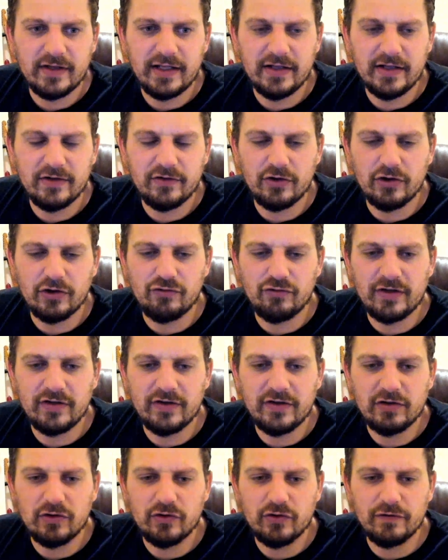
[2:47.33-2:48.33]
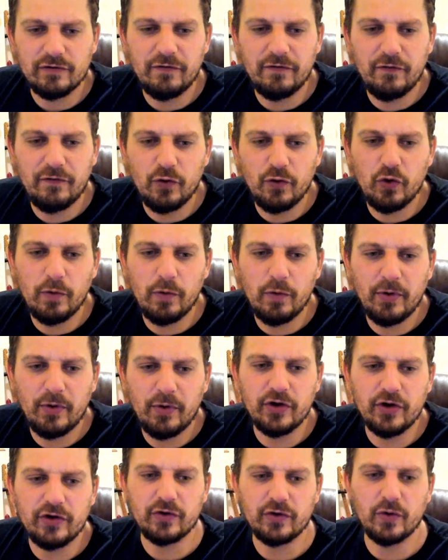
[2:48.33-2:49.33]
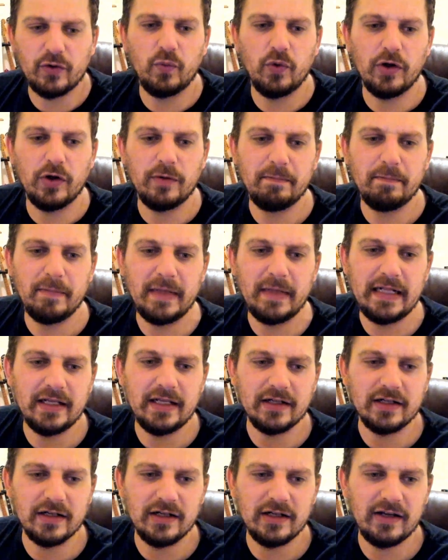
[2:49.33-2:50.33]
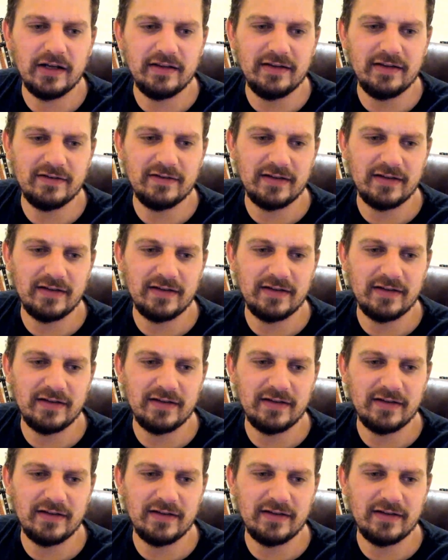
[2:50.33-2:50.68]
He has got a release clause of 4.1 million, and look at these